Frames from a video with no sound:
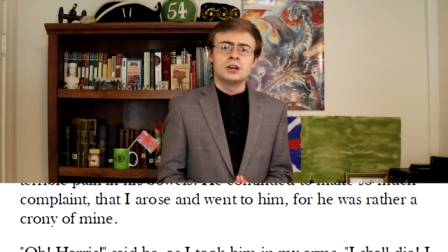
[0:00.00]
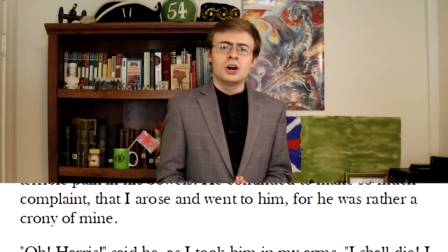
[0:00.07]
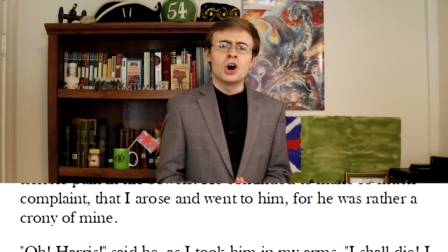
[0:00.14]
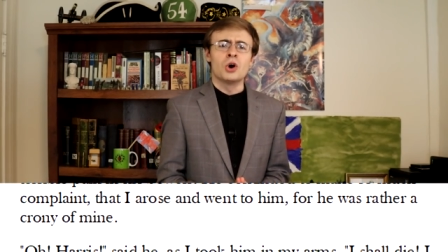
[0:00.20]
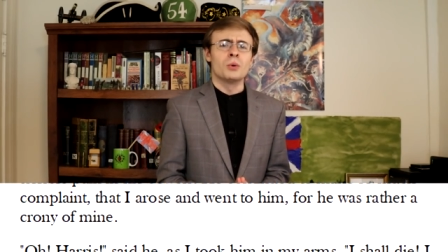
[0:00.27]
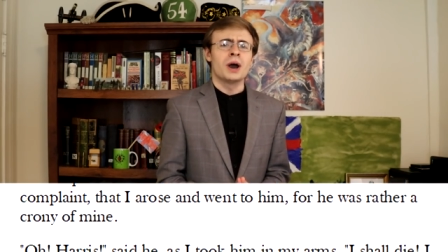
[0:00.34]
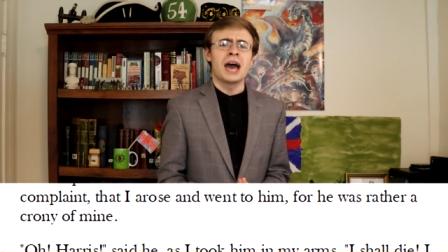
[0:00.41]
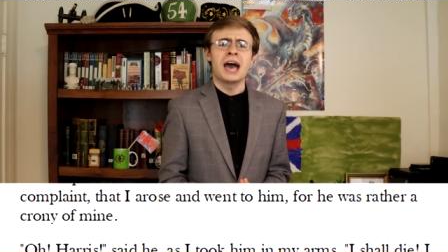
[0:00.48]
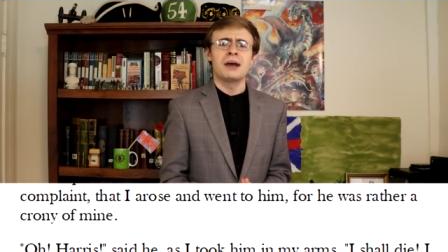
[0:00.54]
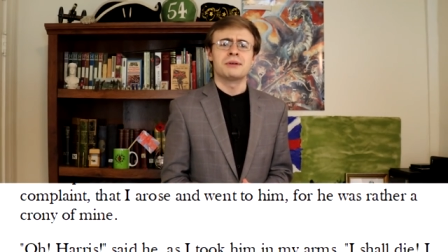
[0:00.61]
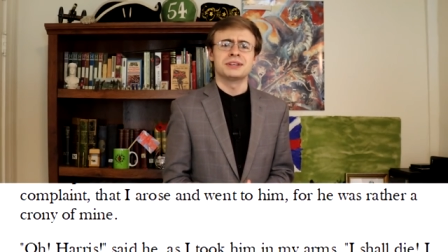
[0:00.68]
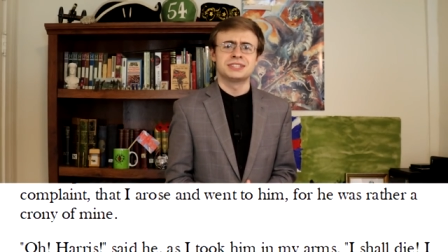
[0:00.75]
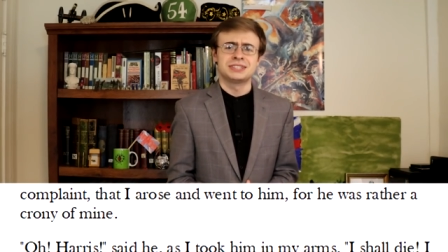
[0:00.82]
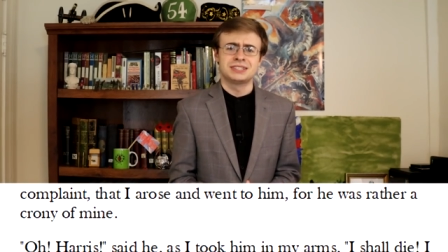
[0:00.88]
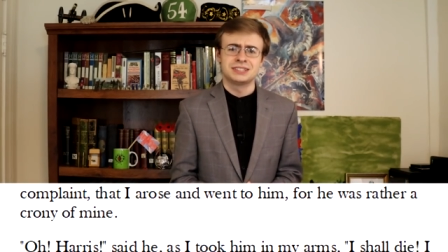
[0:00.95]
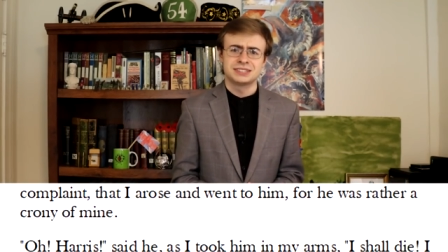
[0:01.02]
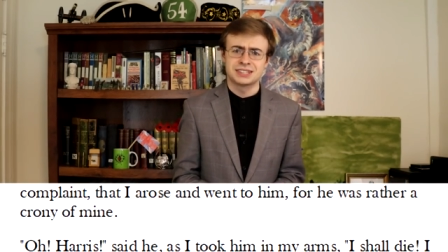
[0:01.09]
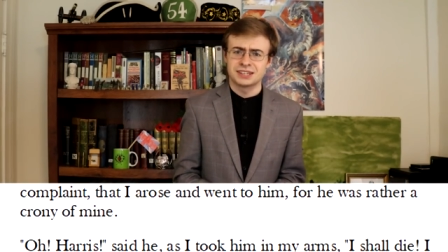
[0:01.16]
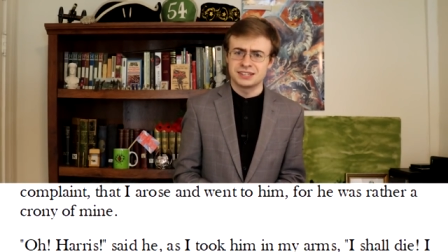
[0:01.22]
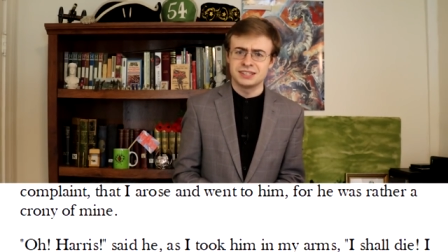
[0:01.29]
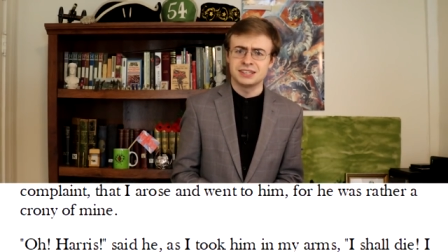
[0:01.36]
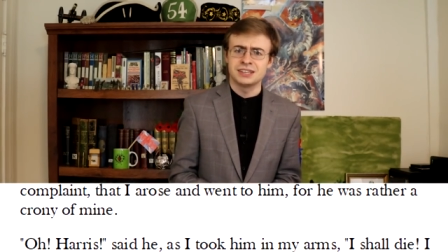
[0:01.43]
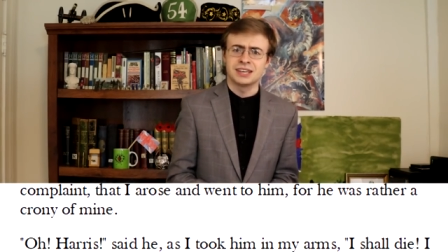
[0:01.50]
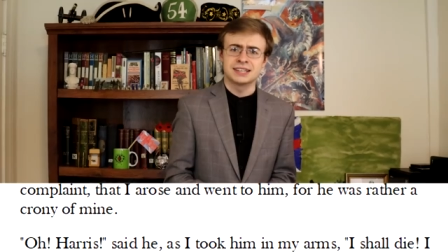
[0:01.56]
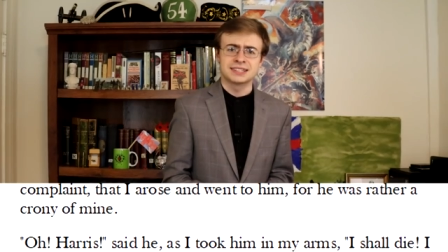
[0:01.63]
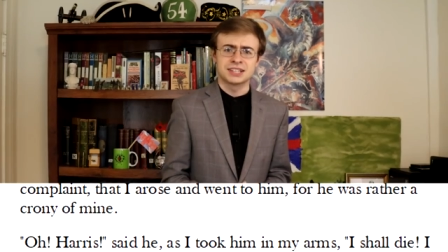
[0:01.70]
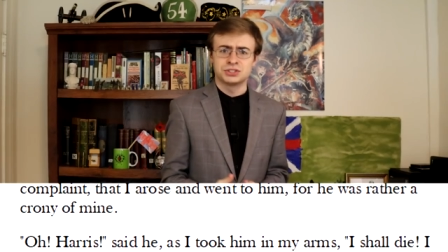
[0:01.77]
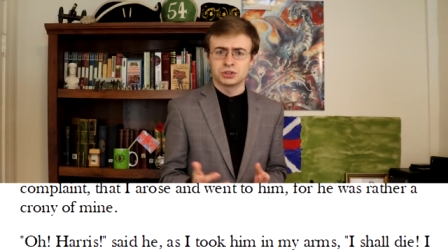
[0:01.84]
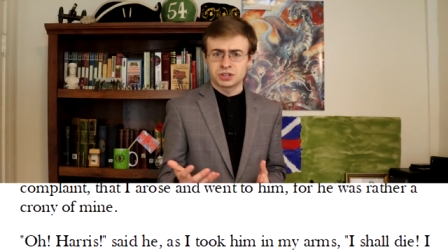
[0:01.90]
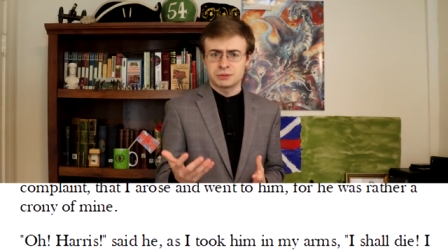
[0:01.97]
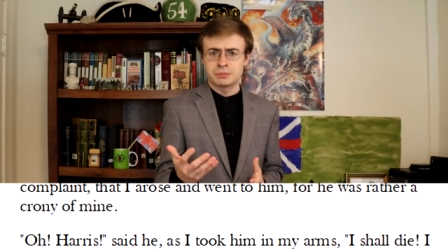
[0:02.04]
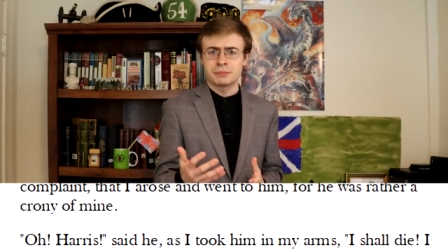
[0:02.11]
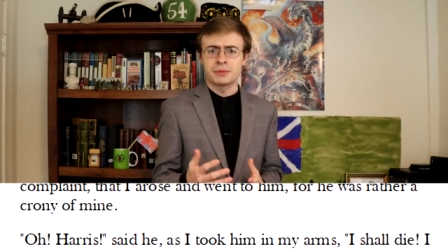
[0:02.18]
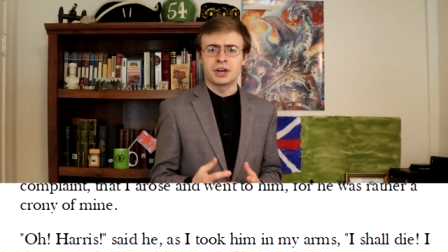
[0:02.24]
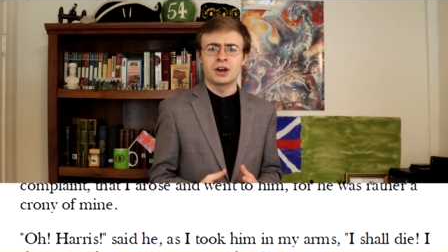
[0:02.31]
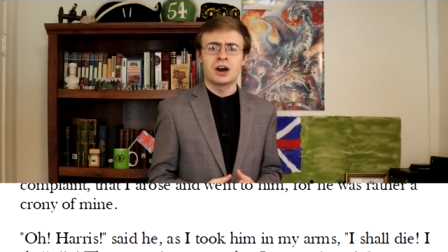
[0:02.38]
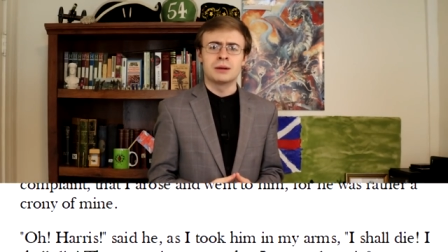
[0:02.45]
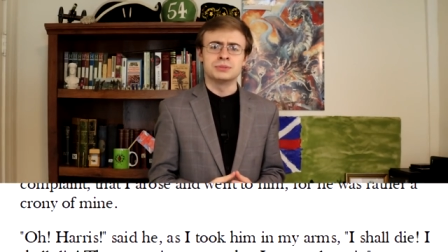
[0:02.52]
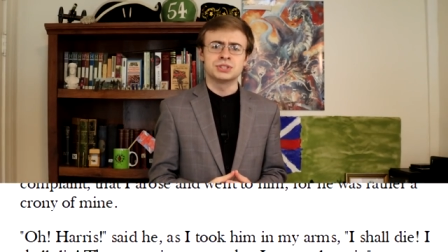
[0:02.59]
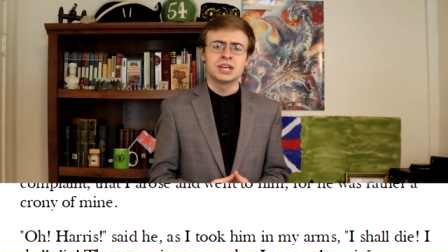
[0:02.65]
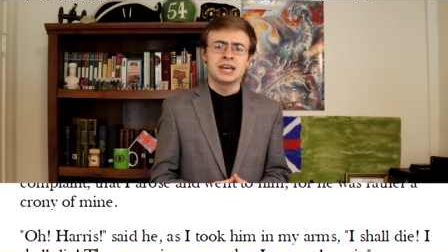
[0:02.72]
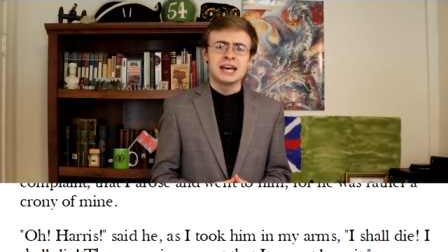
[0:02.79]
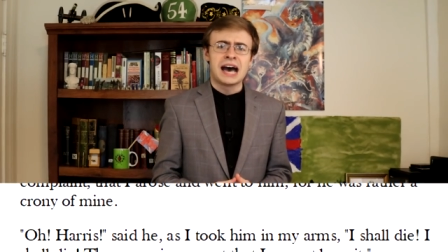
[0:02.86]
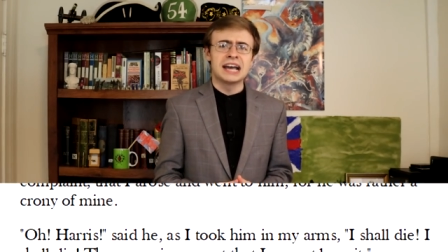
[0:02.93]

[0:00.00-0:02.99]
Oh, Harris, said he, as I took him in my arms,